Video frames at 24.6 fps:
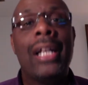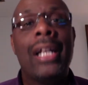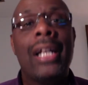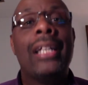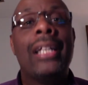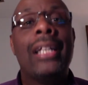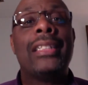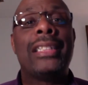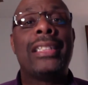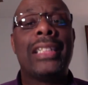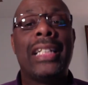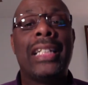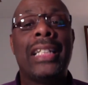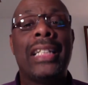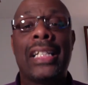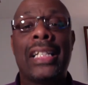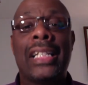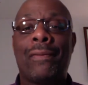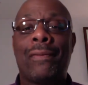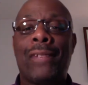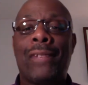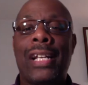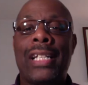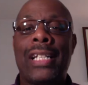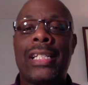She has
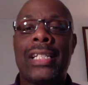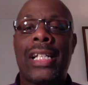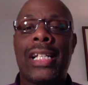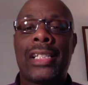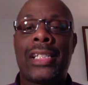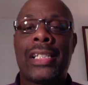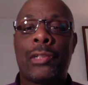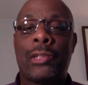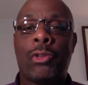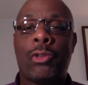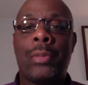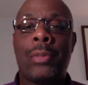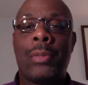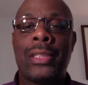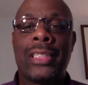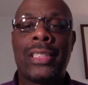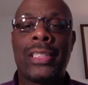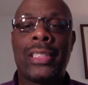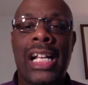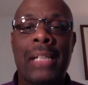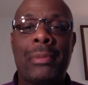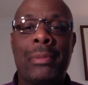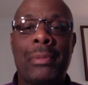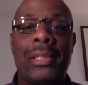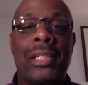a fantastic story, but
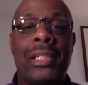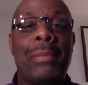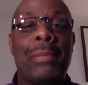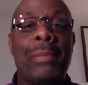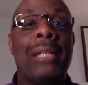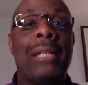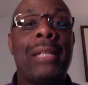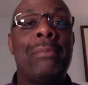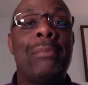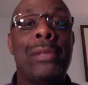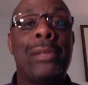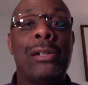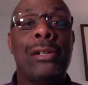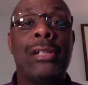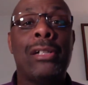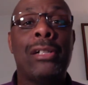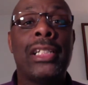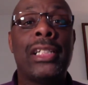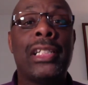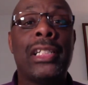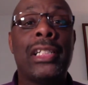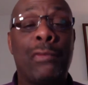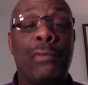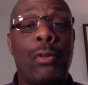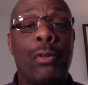Jasmine has made
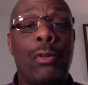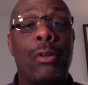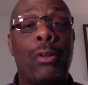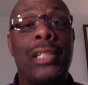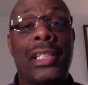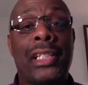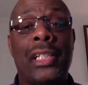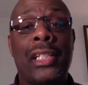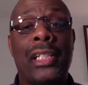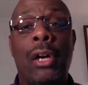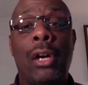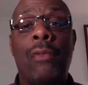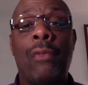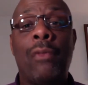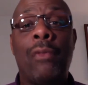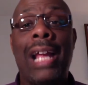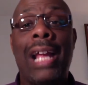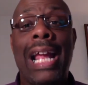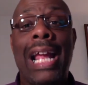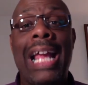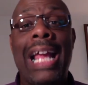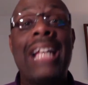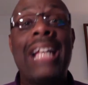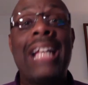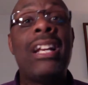millions for herself
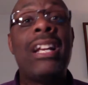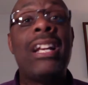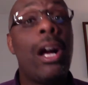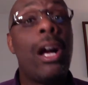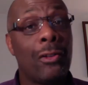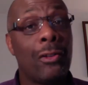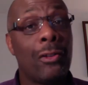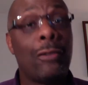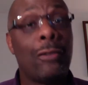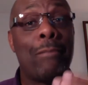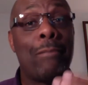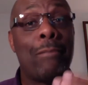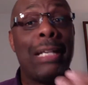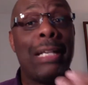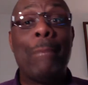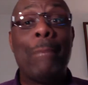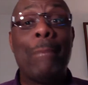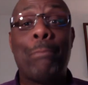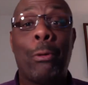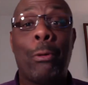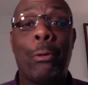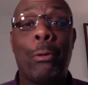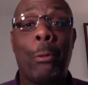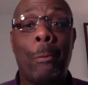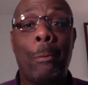and other
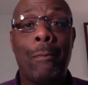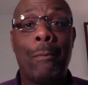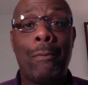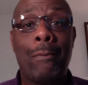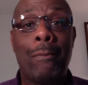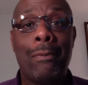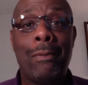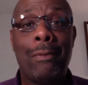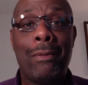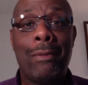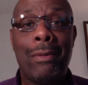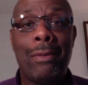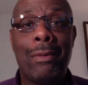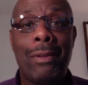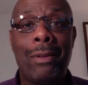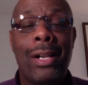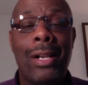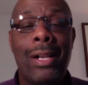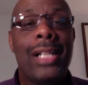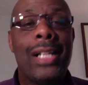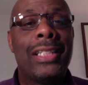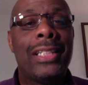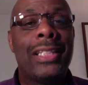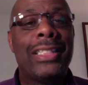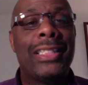people.
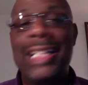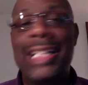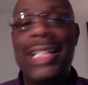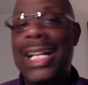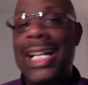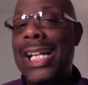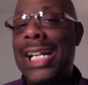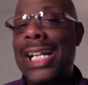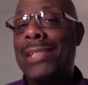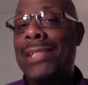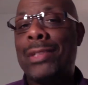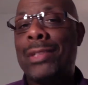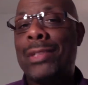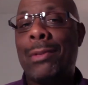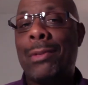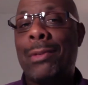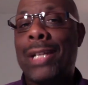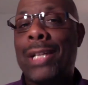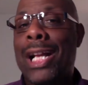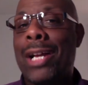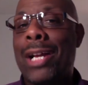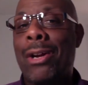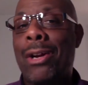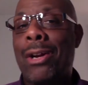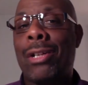She has what
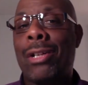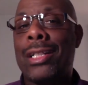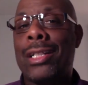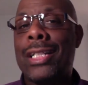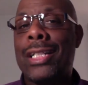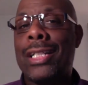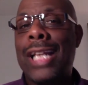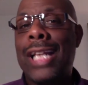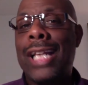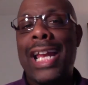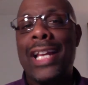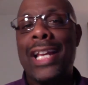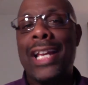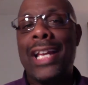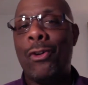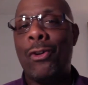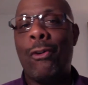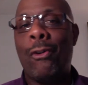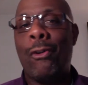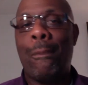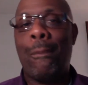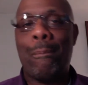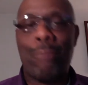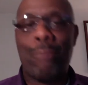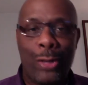I call a take
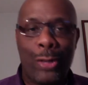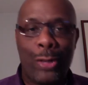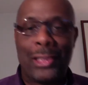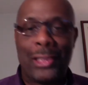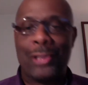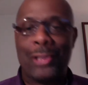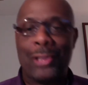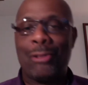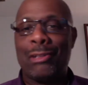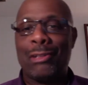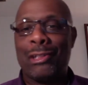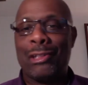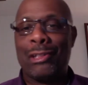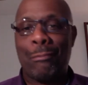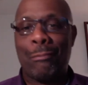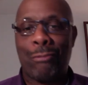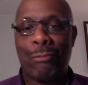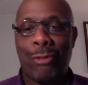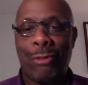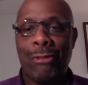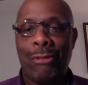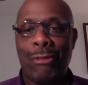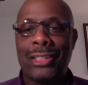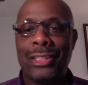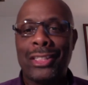no prisoners
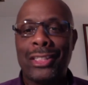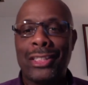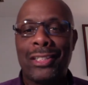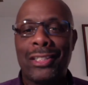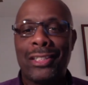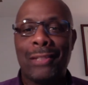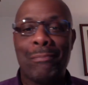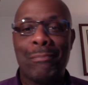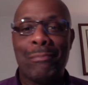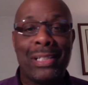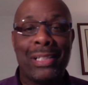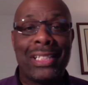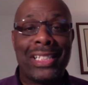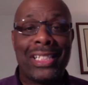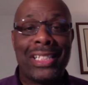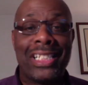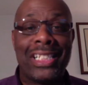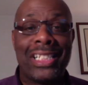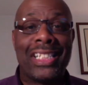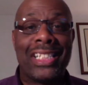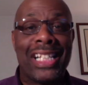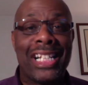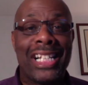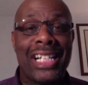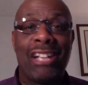approach to
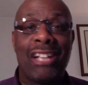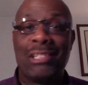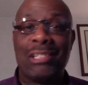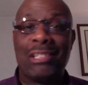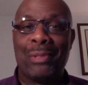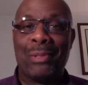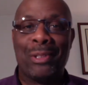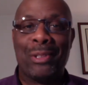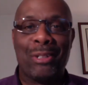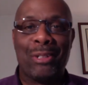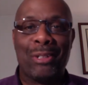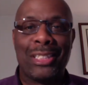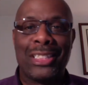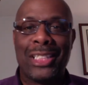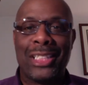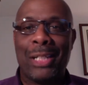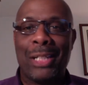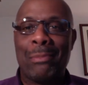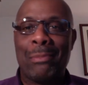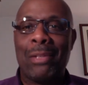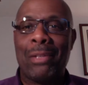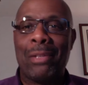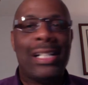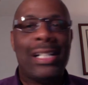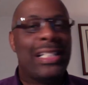business and
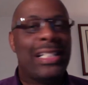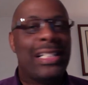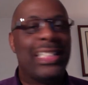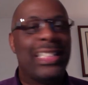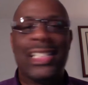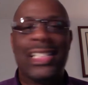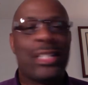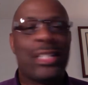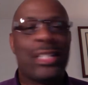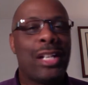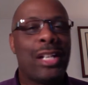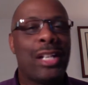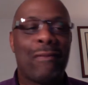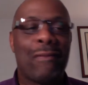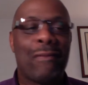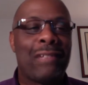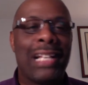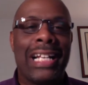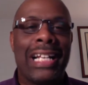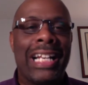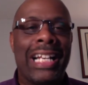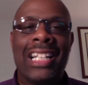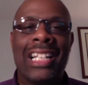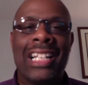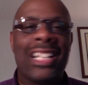entrepreneurship. She's a tough
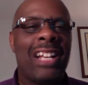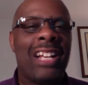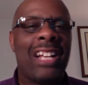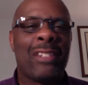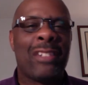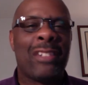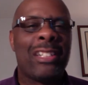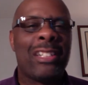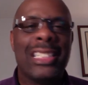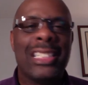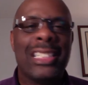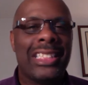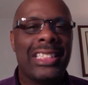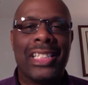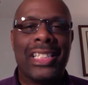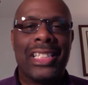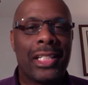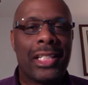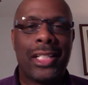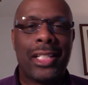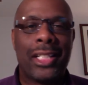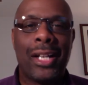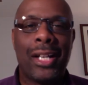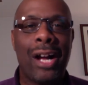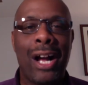lady. I love her. She's a
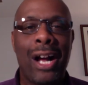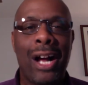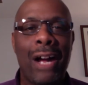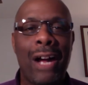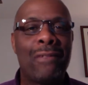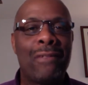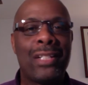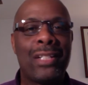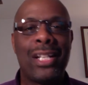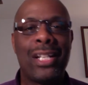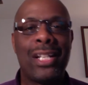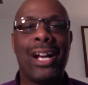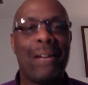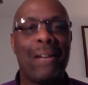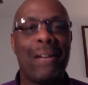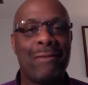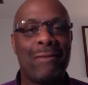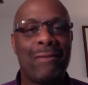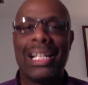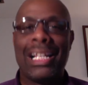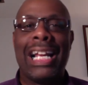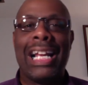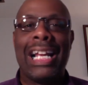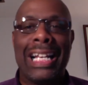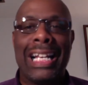tough, tough
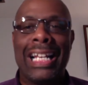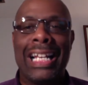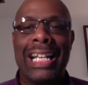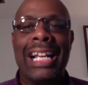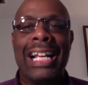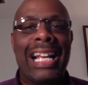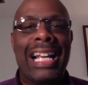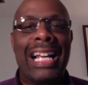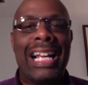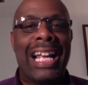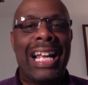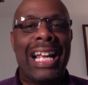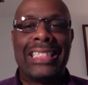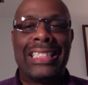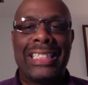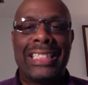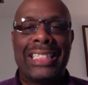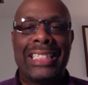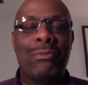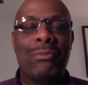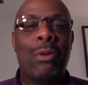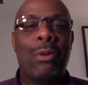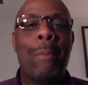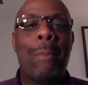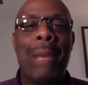lady, and she
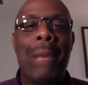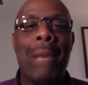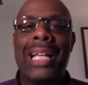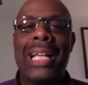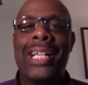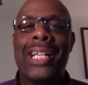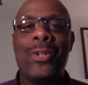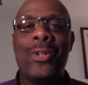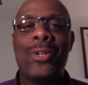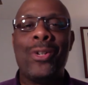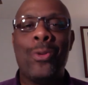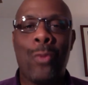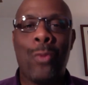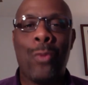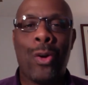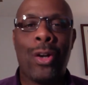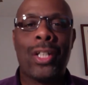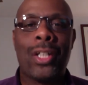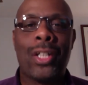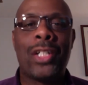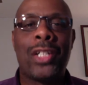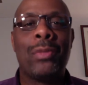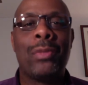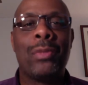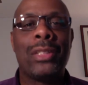will make you
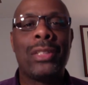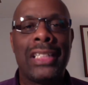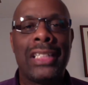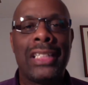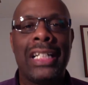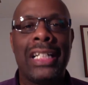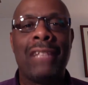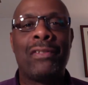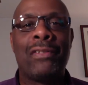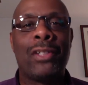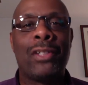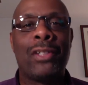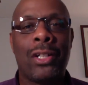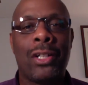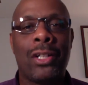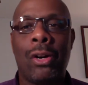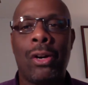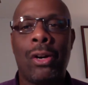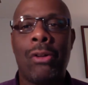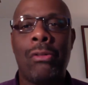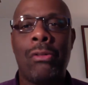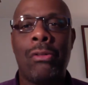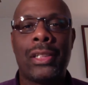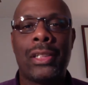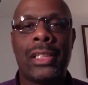work to achieve your
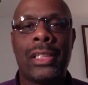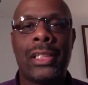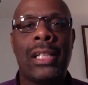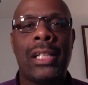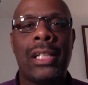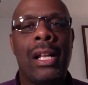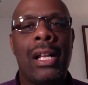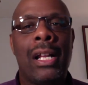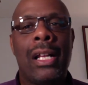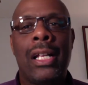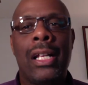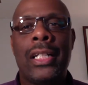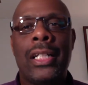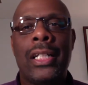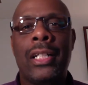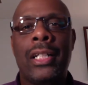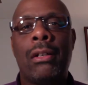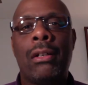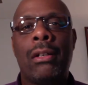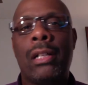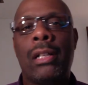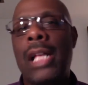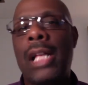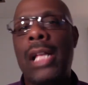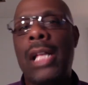goals. And You
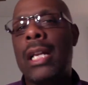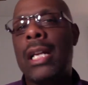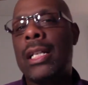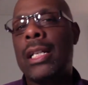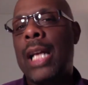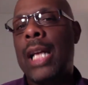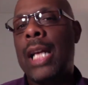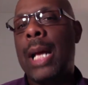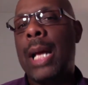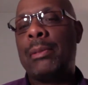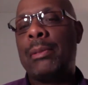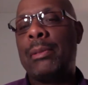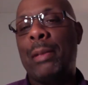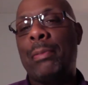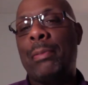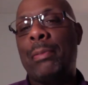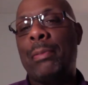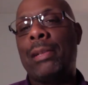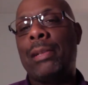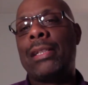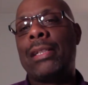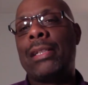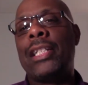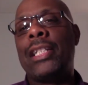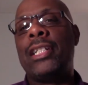know, a lot of times people
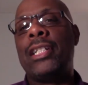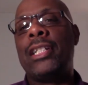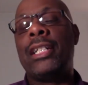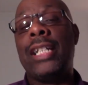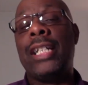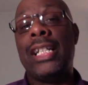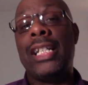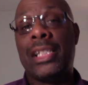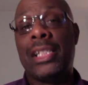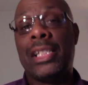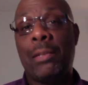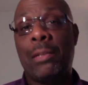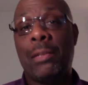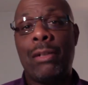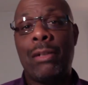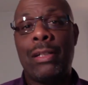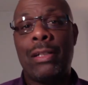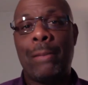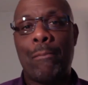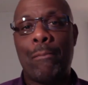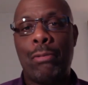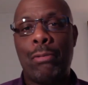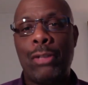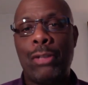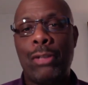out there, you need someone to
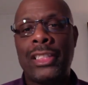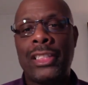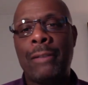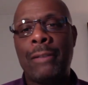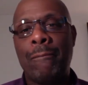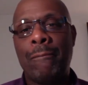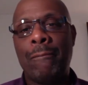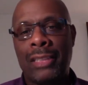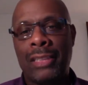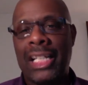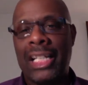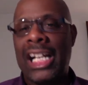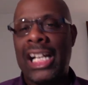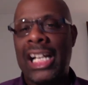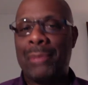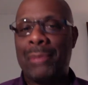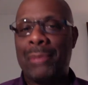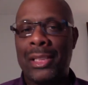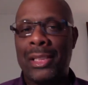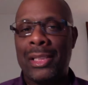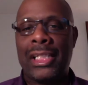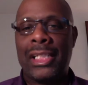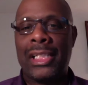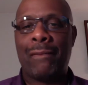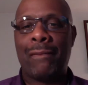push you. Jasmine
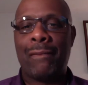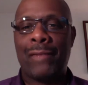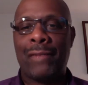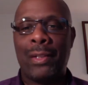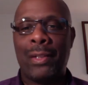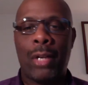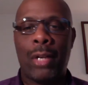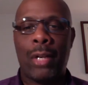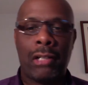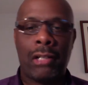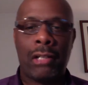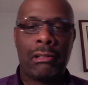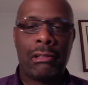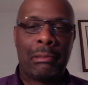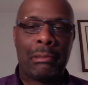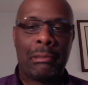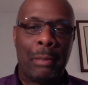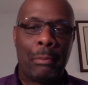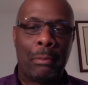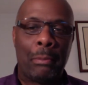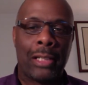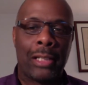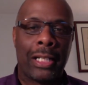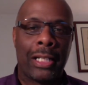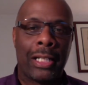is definitely one of those
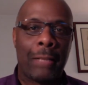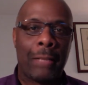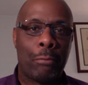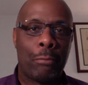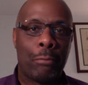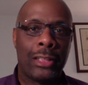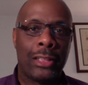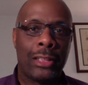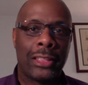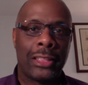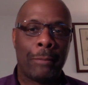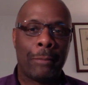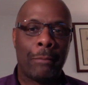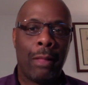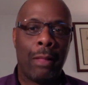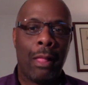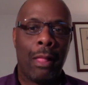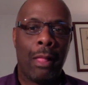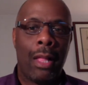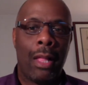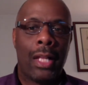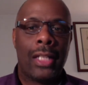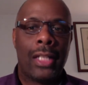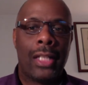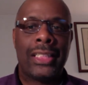people that can push you.
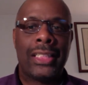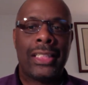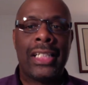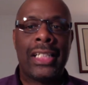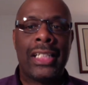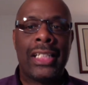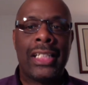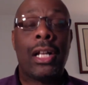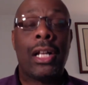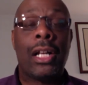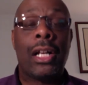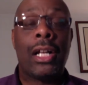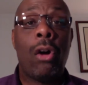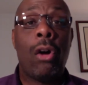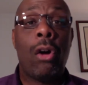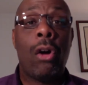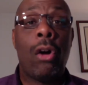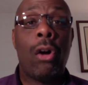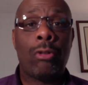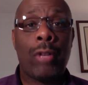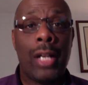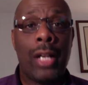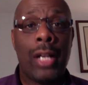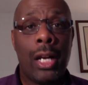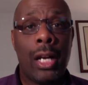She's the
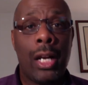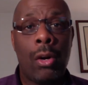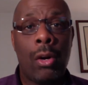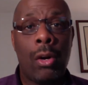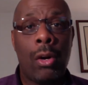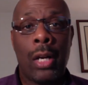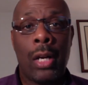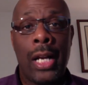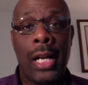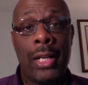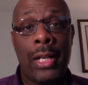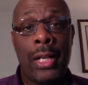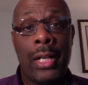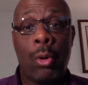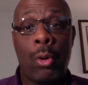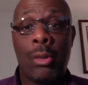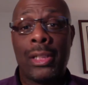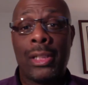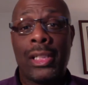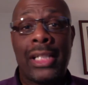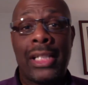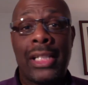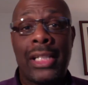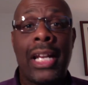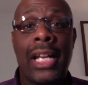owner or
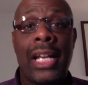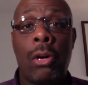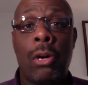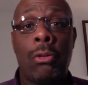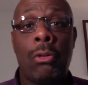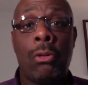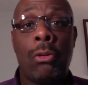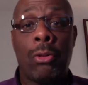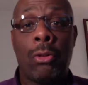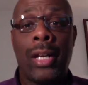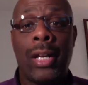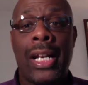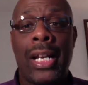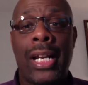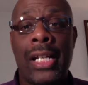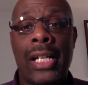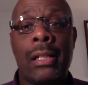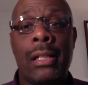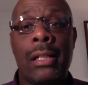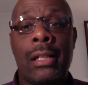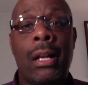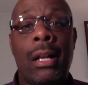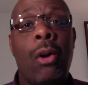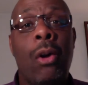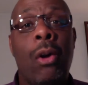stakeholder
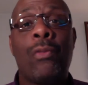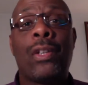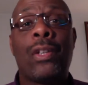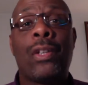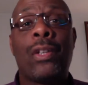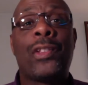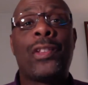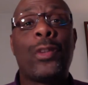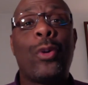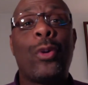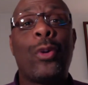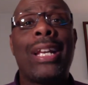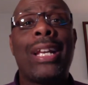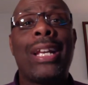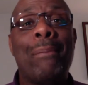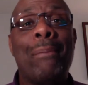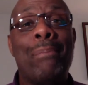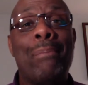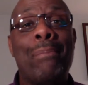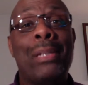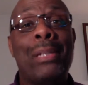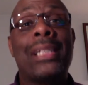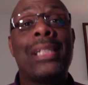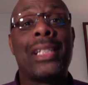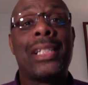in over 30
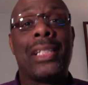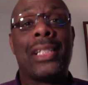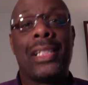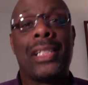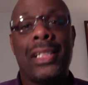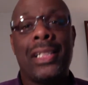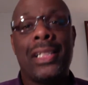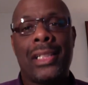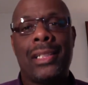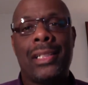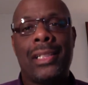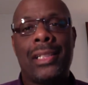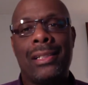businesses.